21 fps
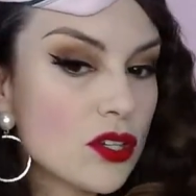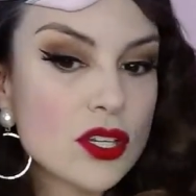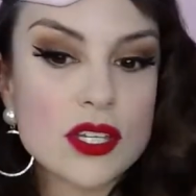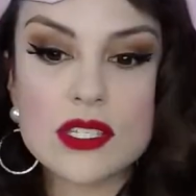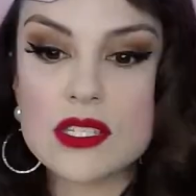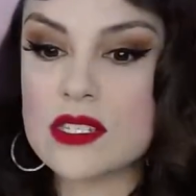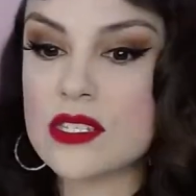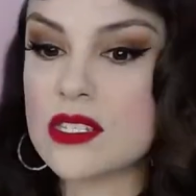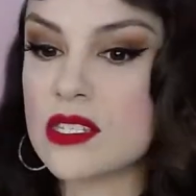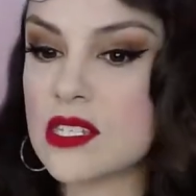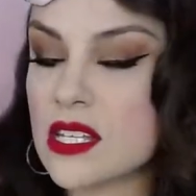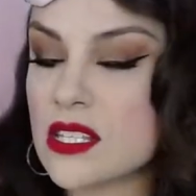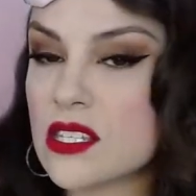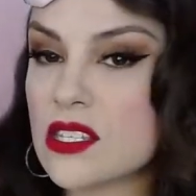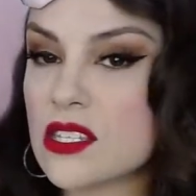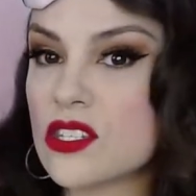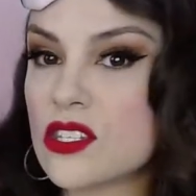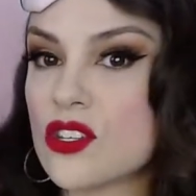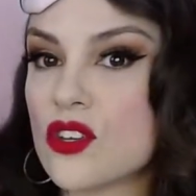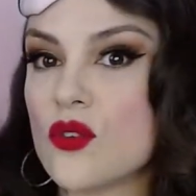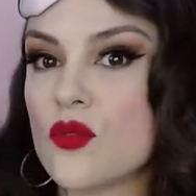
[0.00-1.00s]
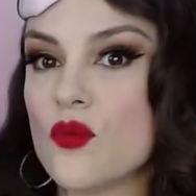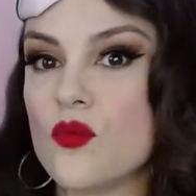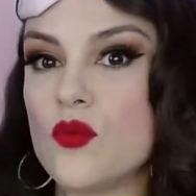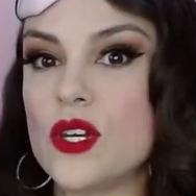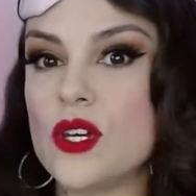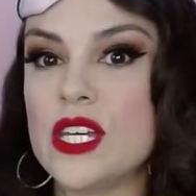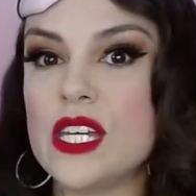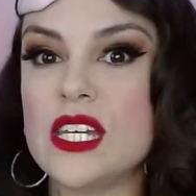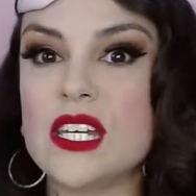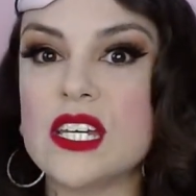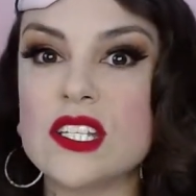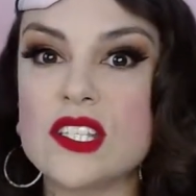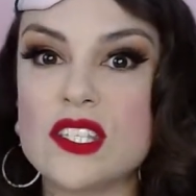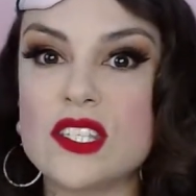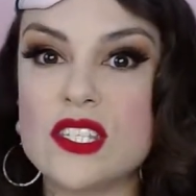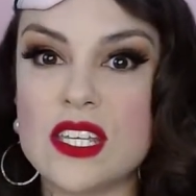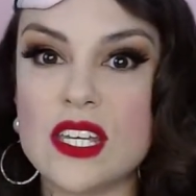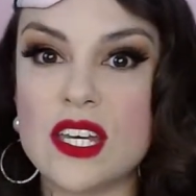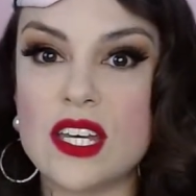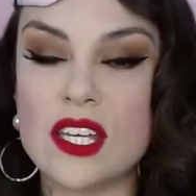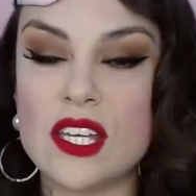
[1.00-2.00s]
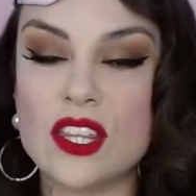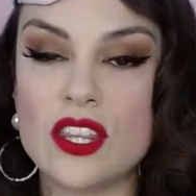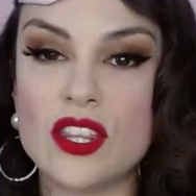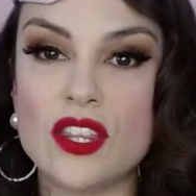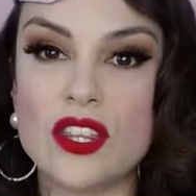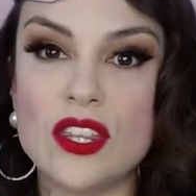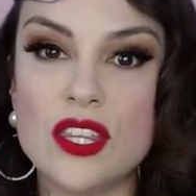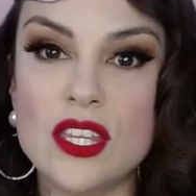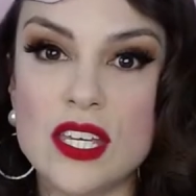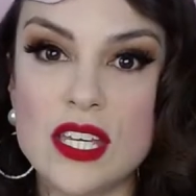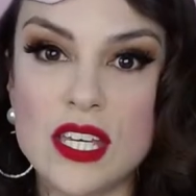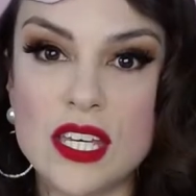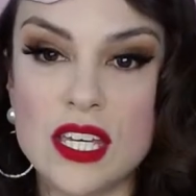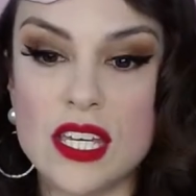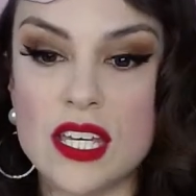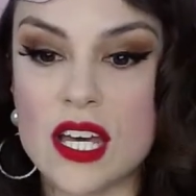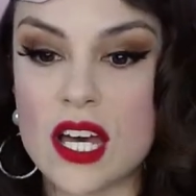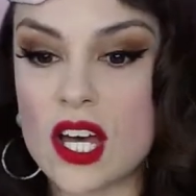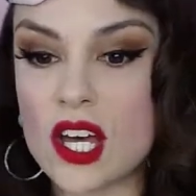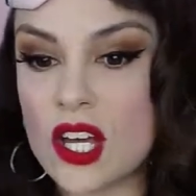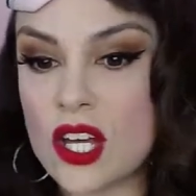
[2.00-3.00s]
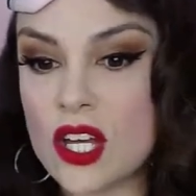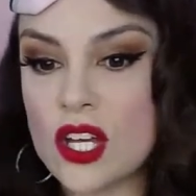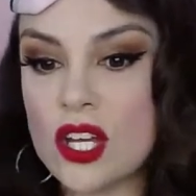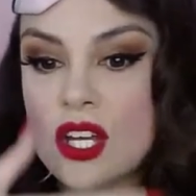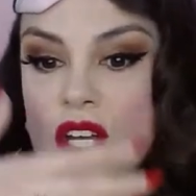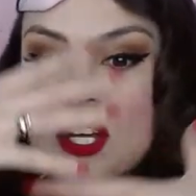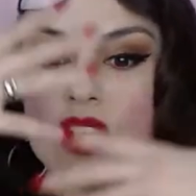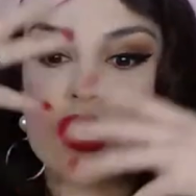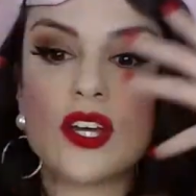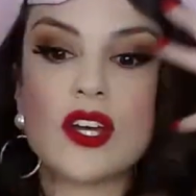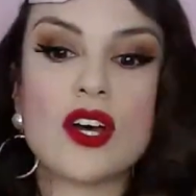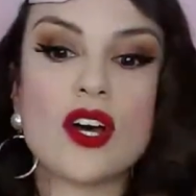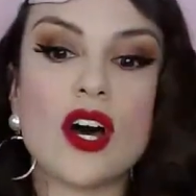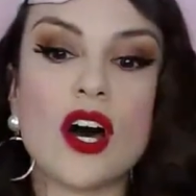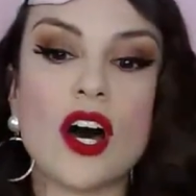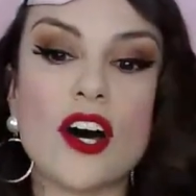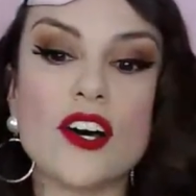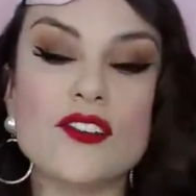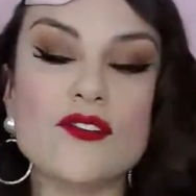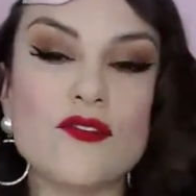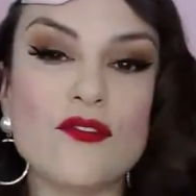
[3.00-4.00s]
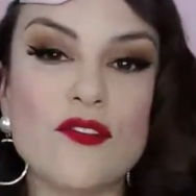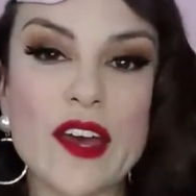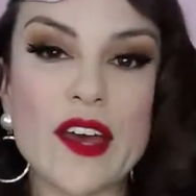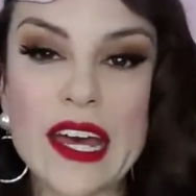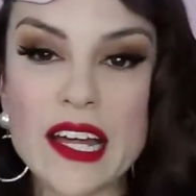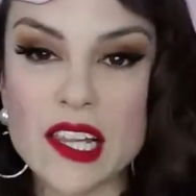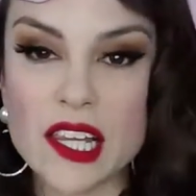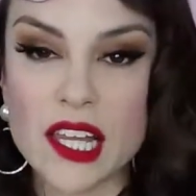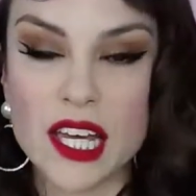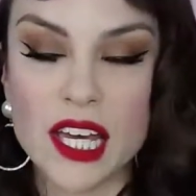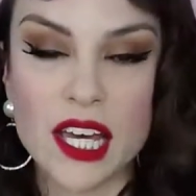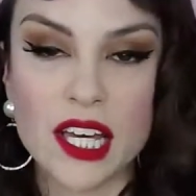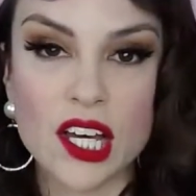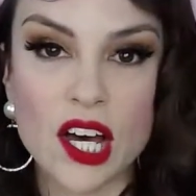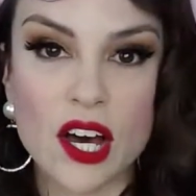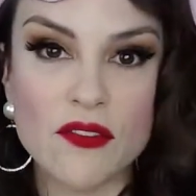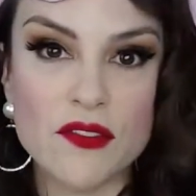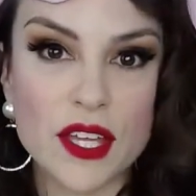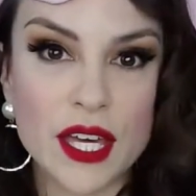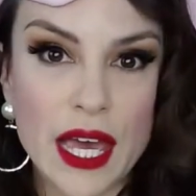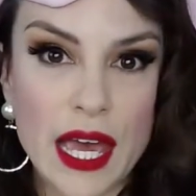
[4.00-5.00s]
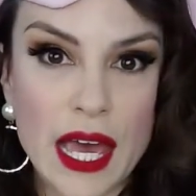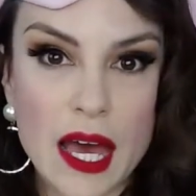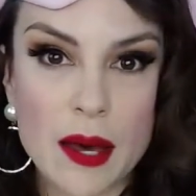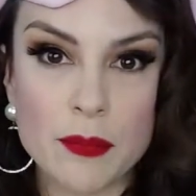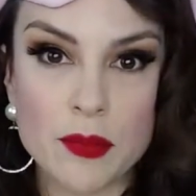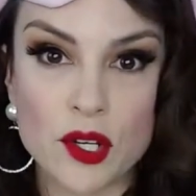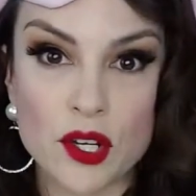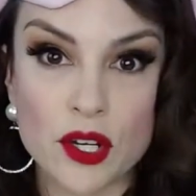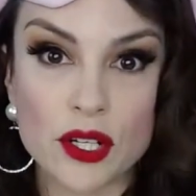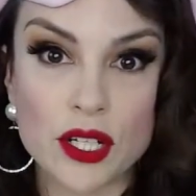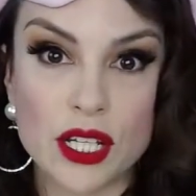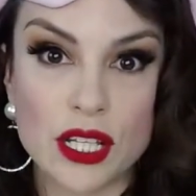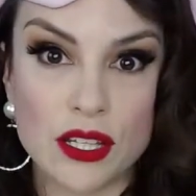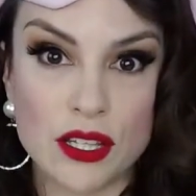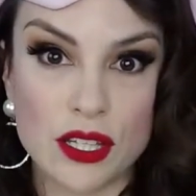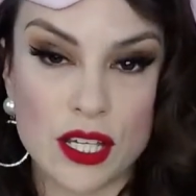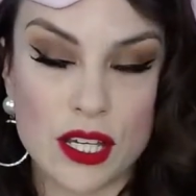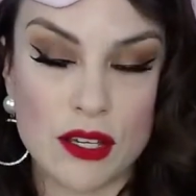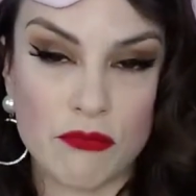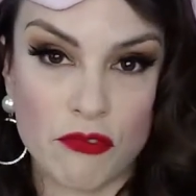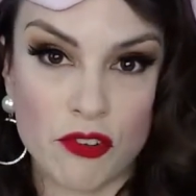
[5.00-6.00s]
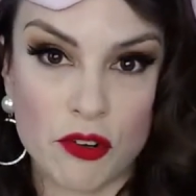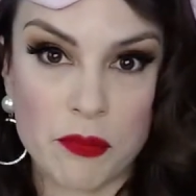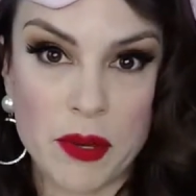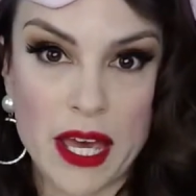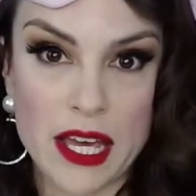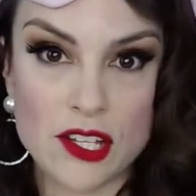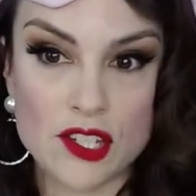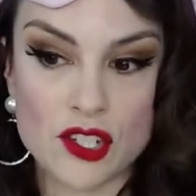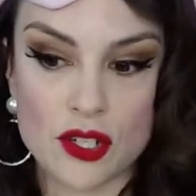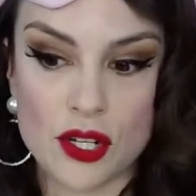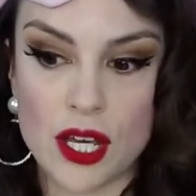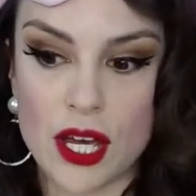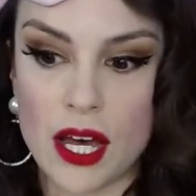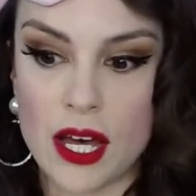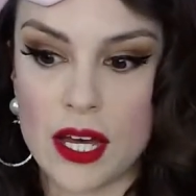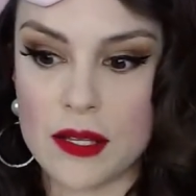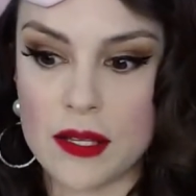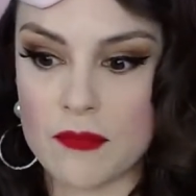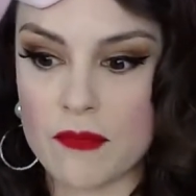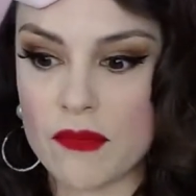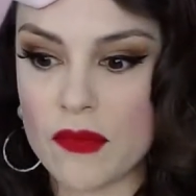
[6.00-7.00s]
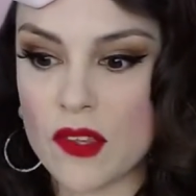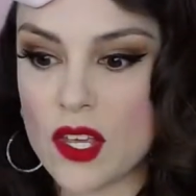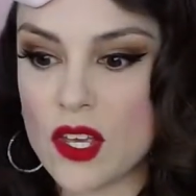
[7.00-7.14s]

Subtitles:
since we did the unveiling of the Camp Gertie theme for Patreon.